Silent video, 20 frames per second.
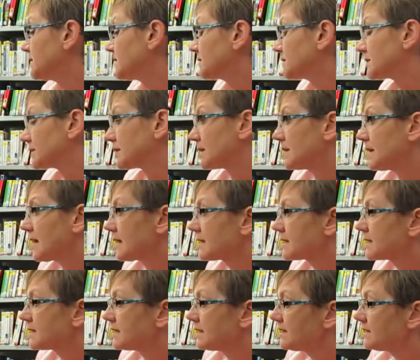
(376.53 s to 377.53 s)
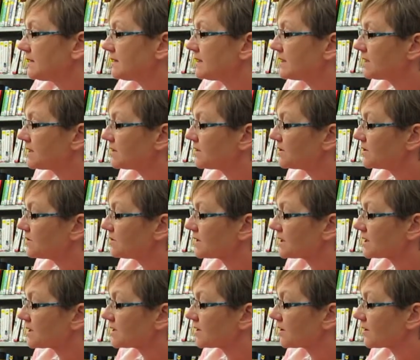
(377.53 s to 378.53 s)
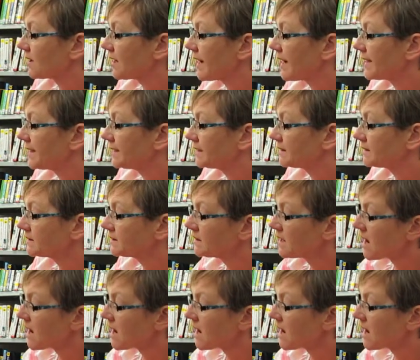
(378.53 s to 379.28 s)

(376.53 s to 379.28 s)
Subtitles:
So the next thing you need to do is start cutting.